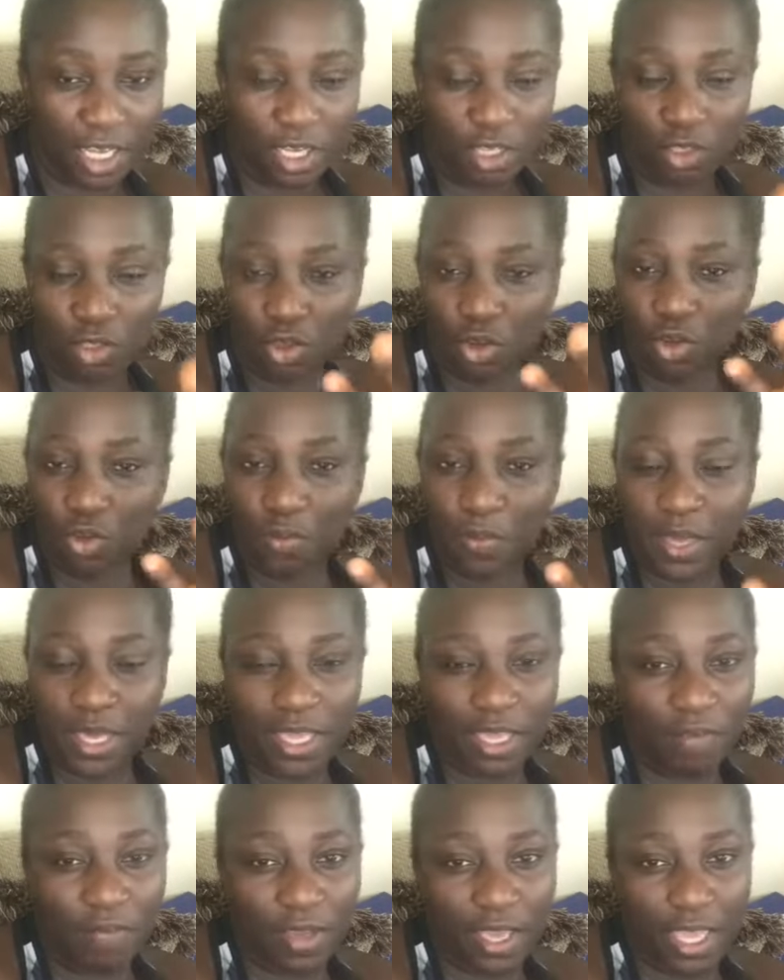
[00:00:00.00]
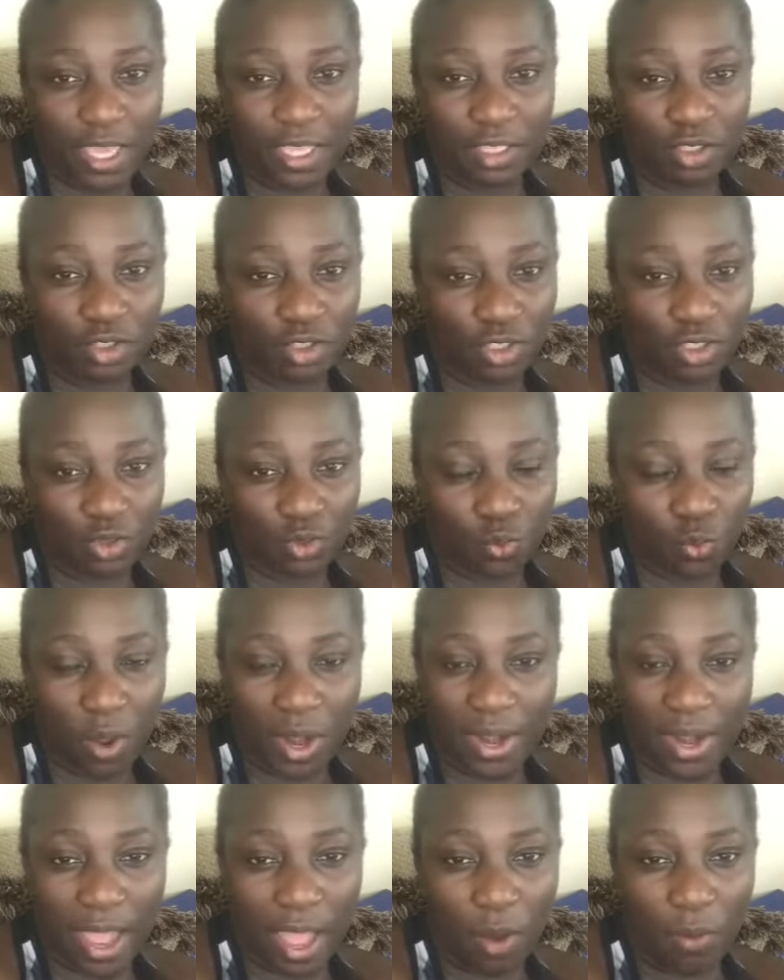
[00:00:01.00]
So you may give a kid just
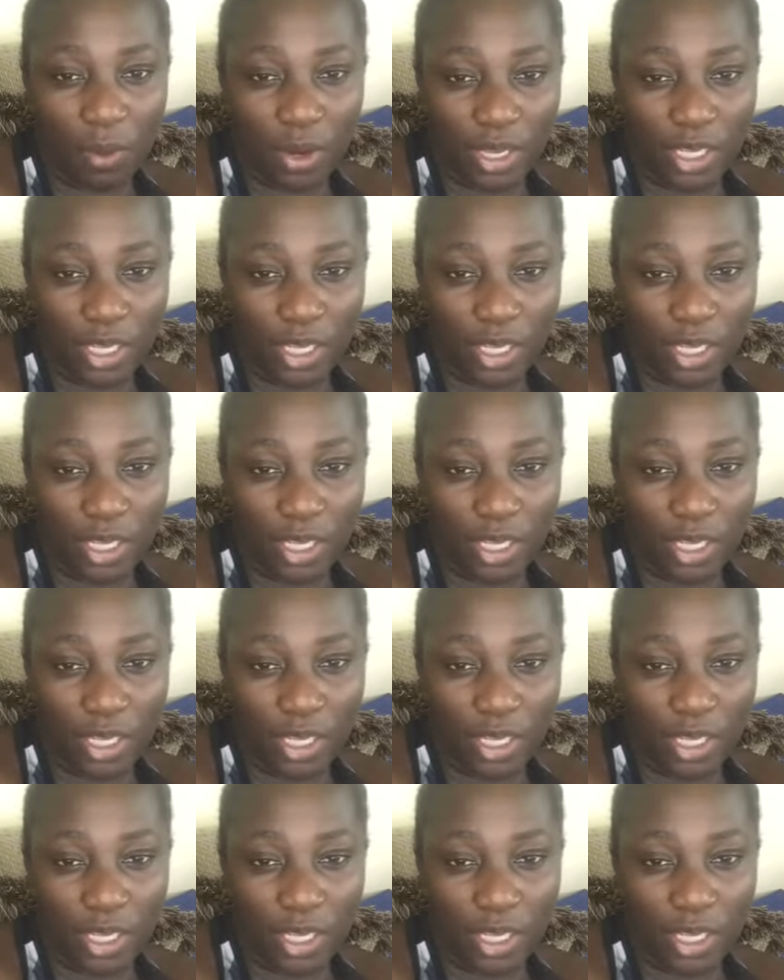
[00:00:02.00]
1 hour